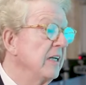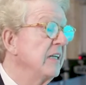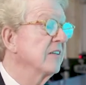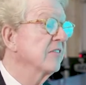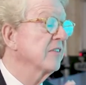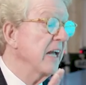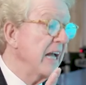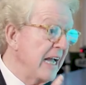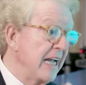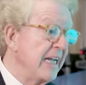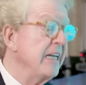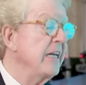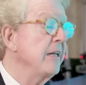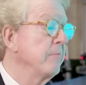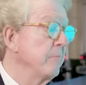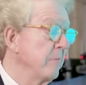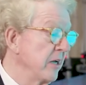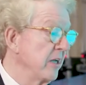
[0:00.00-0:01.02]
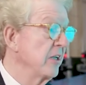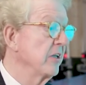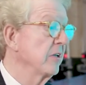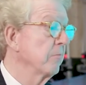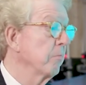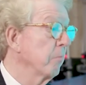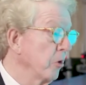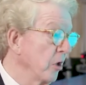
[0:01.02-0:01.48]
is 80
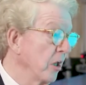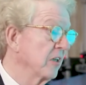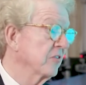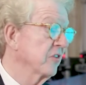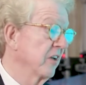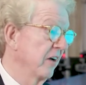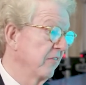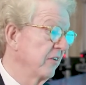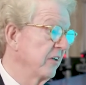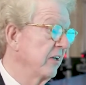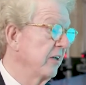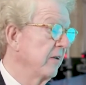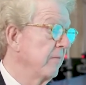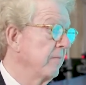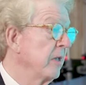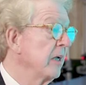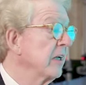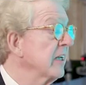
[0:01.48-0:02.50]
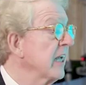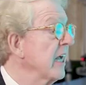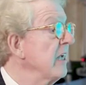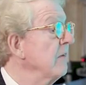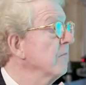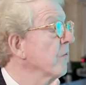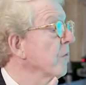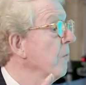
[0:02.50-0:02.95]
million plus of it
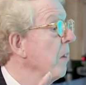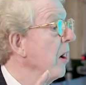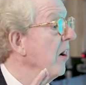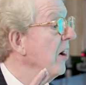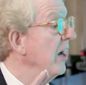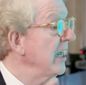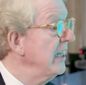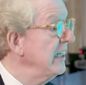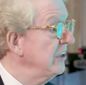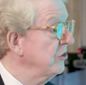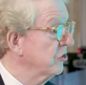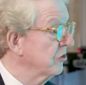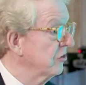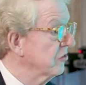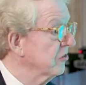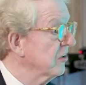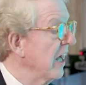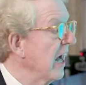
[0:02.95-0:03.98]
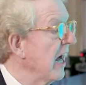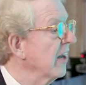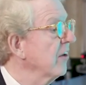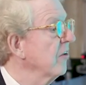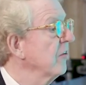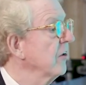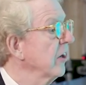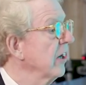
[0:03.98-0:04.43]
came from our agents
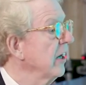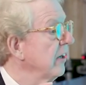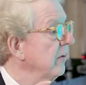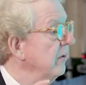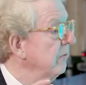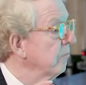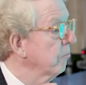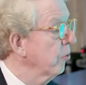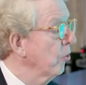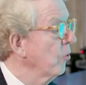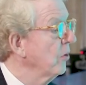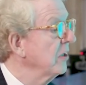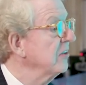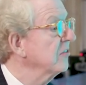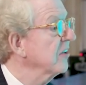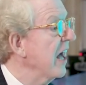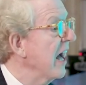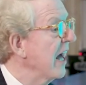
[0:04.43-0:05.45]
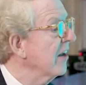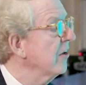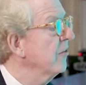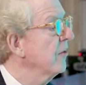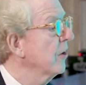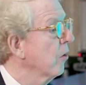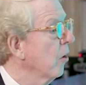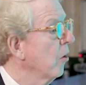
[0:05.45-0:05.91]
and employees out
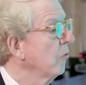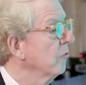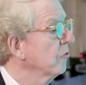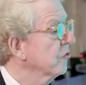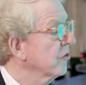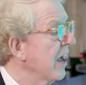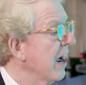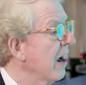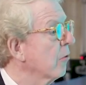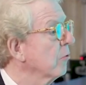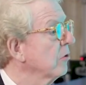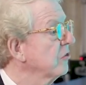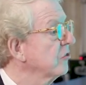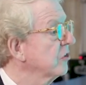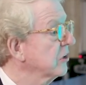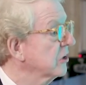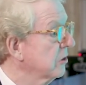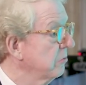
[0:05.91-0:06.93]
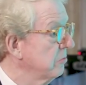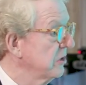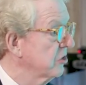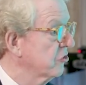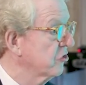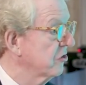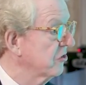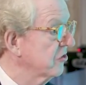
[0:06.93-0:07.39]
of their own salaries and
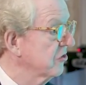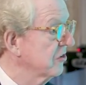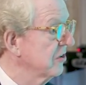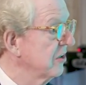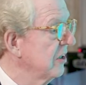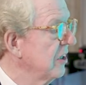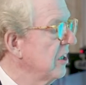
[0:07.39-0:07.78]
commissions.